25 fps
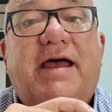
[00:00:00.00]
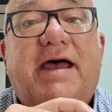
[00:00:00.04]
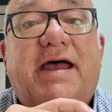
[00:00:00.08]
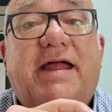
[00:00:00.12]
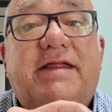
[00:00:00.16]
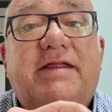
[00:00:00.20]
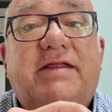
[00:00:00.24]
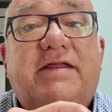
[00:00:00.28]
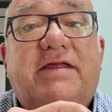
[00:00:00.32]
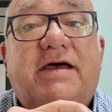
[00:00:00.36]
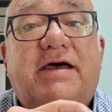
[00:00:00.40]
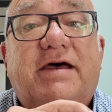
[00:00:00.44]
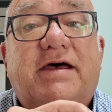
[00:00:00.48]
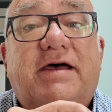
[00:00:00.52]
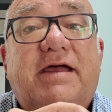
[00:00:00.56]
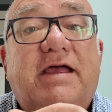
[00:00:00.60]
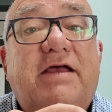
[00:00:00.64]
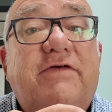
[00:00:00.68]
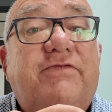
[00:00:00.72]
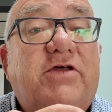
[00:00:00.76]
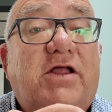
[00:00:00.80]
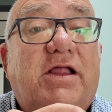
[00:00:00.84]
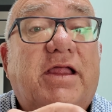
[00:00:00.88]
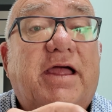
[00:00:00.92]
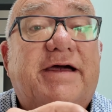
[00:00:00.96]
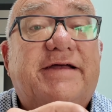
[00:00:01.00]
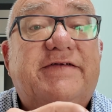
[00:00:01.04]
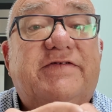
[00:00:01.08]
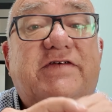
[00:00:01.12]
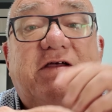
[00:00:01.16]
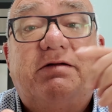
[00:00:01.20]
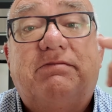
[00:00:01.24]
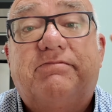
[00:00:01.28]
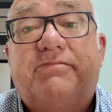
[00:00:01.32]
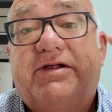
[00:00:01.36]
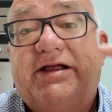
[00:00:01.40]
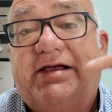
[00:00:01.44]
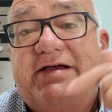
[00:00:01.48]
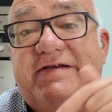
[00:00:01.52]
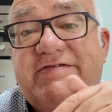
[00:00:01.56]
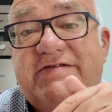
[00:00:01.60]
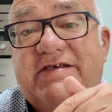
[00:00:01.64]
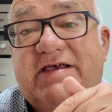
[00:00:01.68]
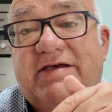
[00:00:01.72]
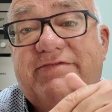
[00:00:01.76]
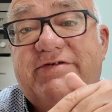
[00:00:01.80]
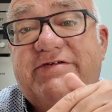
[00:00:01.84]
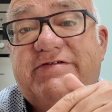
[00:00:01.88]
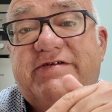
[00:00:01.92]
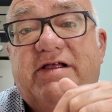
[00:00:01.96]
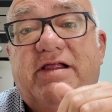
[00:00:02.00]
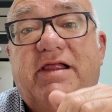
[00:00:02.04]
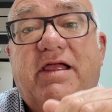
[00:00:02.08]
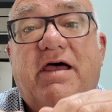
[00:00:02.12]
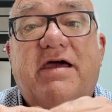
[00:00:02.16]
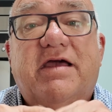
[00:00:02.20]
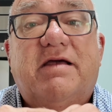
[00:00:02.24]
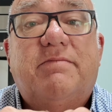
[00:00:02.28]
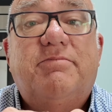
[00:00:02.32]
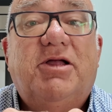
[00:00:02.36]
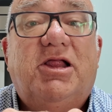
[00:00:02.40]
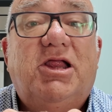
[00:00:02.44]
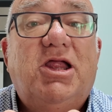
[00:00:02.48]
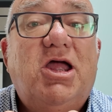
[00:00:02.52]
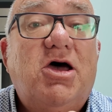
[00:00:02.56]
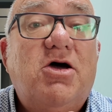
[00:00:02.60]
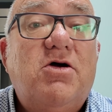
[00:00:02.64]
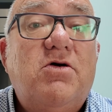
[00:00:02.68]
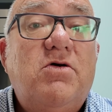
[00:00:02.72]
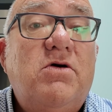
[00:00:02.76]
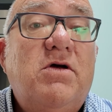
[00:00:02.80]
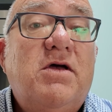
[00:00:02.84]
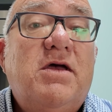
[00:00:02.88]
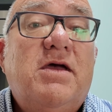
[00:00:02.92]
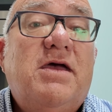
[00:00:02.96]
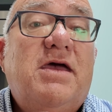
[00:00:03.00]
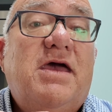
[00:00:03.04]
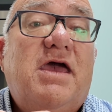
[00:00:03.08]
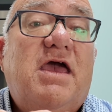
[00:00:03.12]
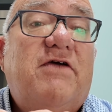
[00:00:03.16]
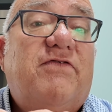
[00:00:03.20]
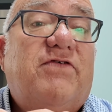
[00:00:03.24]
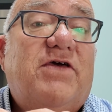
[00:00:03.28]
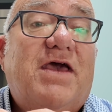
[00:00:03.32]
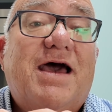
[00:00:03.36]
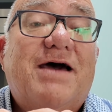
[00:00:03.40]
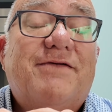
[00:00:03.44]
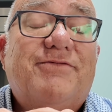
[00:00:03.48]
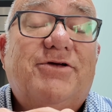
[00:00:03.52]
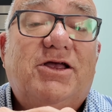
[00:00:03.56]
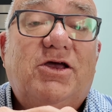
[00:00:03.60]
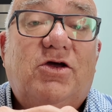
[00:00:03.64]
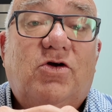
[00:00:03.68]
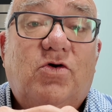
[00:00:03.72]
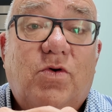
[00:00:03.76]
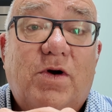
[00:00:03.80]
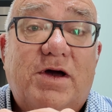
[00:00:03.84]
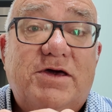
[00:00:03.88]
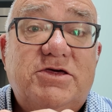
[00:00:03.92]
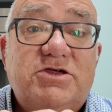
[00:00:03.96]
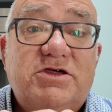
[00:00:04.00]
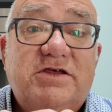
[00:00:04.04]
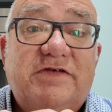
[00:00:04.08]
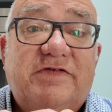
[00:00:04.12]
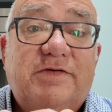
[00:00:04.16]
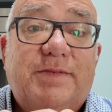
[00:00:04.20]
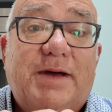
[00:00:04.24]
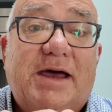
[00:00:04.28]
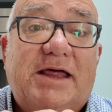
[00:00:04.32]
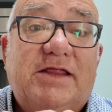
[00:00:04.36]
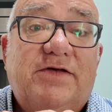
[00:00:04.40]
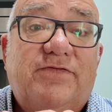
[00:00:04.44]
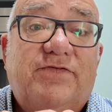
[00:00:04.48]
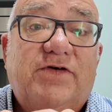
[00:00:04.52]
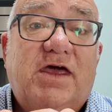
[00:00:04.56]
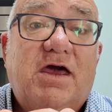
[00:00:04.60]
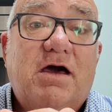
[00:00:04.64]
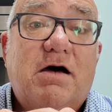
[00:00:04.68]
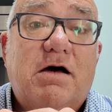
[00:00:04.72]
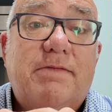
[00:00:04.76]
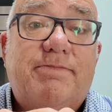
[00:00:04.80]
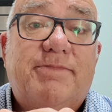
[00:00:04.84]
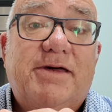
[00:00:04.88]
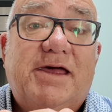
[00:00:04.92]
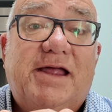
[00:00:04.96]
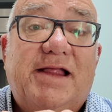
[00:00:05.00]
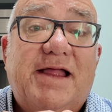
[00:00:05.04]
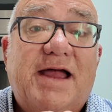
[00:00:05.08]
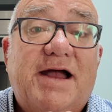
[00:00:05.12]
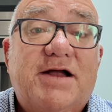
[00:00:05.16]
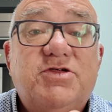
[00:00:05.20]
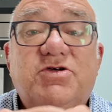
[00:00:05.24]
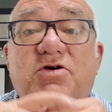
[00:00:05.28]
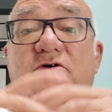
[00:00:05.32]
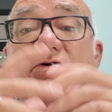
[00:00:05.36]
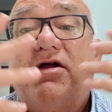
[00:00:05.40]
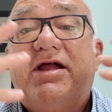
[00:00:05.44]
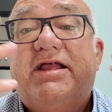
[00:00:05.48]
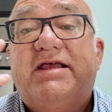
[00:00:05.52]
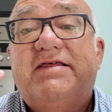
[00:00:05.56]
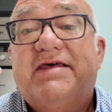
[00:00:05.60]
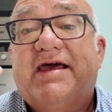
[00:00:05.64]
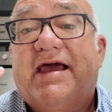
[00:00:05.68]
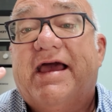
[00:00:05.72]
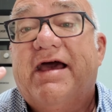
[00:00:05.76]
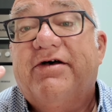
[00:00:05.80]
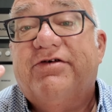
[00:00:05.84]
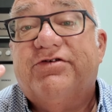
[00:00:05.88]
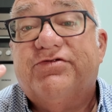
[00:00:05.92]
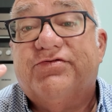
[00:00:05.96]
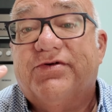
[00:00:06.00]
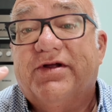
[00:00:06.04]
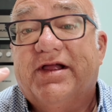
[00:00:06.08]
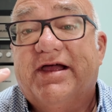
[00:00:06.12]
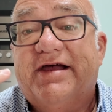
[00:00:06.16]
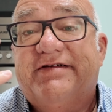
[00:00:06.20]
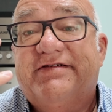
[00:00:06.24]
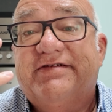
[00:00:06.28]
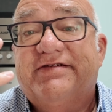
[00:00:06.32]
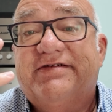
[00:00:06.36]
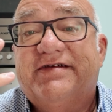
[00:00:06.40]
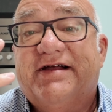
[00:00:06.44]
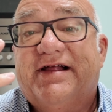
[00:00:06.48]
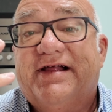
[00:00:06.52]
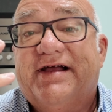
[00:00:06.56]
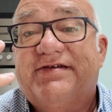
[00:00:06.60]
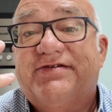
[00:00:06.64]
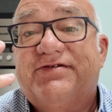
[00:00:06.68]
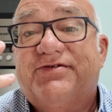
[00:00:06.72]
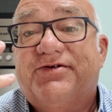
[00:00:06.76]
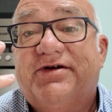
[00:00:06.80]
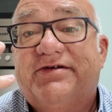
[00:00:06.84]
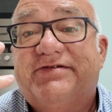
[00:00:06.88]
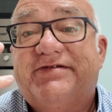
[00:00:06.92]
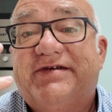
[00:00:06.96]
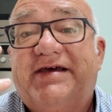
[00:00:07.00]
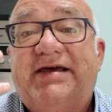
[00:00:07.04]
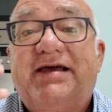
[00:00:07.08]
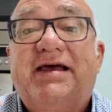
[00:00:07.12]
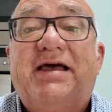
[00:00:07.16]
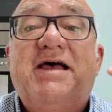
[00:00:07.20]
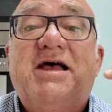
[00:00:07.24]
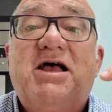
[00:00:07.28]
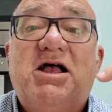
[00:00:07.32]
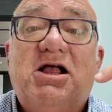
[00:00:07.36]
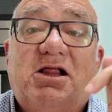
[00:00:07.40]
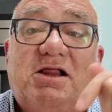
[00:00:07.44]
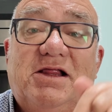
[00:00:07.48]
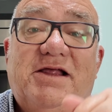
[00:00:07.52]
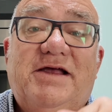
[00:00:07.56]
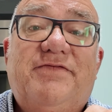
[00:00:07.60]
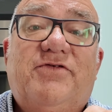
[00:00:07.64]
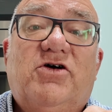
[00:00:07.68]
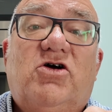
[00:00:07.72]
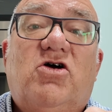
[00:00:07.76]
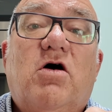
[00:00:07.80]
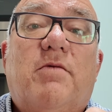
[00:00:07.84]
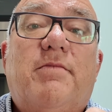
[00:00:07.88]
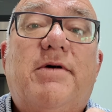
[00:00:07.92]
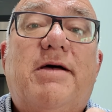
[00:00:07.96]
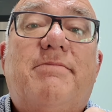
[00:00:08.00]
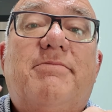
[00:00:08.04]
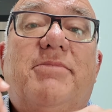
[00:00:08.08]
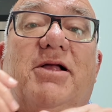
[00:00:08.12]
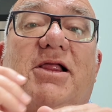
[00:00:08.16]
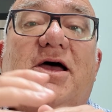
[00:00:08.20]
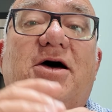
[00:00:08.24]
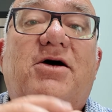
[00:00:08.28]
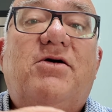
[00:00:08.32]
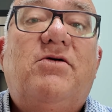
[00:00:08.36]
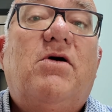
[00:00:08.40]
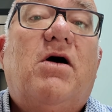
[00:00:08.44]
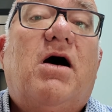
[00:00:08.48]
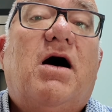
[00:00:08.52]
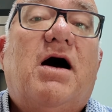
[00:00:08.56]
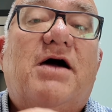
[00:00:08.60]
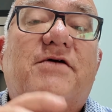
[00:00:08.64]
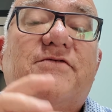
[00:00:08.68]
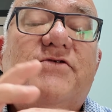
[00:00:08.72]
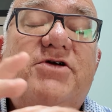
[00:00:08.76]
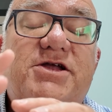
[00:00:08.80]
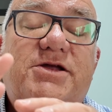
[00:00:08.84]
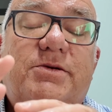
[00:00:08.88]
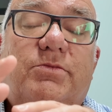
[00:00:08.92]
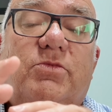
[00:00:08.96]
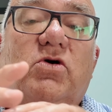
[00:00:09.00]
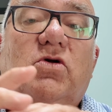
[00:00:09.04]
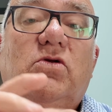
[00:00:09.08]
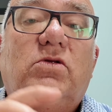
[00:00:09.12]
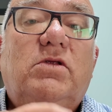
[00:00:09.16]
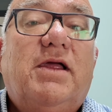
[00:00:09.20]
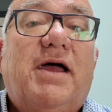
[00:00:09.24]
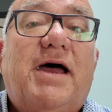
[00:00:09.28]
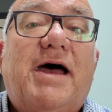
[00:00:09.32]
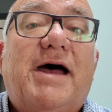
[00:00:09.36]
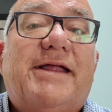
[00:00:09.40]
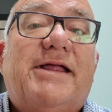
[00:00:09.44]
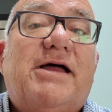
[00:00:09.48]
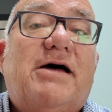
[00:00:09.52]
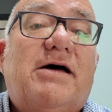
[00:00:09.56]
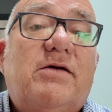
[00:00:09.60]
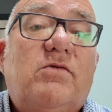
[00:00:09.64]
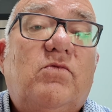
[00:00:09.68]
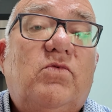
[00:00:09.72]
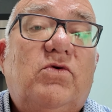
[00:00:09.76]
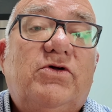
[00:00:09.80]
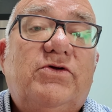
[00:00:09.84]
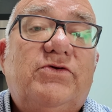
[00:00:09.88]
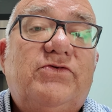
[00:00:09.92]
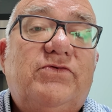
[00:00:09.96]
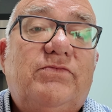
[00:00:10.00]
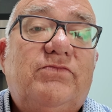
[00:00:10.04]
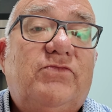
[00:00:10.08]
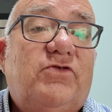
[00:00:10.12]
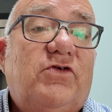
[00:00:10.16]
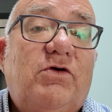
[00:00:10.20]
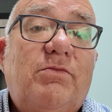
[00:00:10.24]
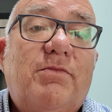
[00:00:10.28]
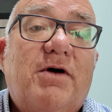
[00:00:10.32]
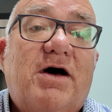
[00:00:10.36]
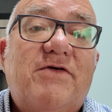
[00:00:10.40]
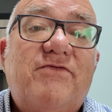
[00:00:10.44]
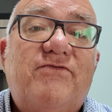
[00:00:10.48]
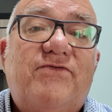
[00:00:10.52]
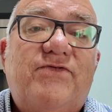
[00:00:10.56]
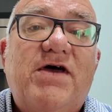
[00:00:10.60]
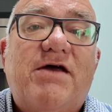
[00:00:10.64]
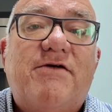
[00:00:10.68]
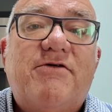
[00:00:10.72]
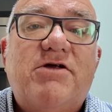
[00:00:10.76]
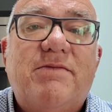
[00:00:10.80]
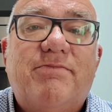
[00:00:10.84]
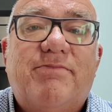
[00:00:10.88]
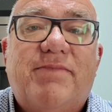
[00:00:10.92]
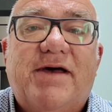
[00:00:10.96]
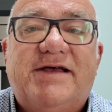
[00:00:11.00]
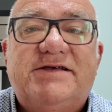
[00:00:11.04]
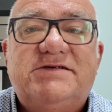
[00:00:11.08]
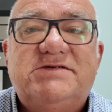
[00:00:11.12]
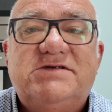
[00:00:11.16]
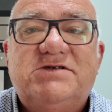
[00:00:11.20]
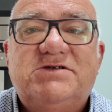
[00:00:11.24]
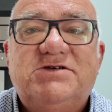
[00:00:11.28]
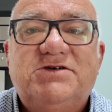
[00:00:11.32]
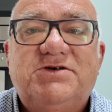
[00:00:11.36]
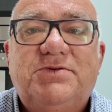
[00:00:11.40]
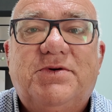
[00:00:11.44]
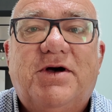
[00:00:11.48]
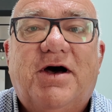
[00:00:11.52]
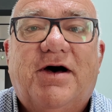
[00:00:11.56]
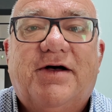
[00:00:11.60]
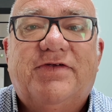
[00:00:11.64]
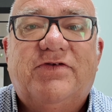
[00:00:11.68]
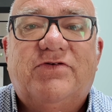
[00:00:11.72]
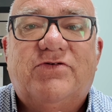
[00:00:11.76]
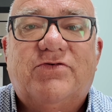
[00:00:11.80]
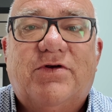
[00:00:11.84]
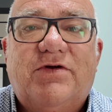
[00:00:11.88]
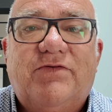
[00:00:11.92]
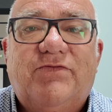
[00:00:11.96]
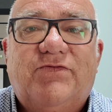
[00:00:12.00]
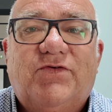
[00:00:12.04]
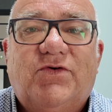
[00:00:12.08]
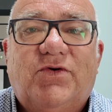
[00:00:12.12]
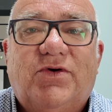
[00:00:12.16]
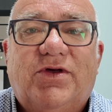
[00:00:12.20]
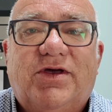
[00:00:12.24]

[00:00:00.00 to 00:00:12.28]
and if you liked it, please give us a like below. If you have any questions about the VIP lounge or anything else relating to Lanzarote, leave a comment below. I read them all and I will do my very best to answer it for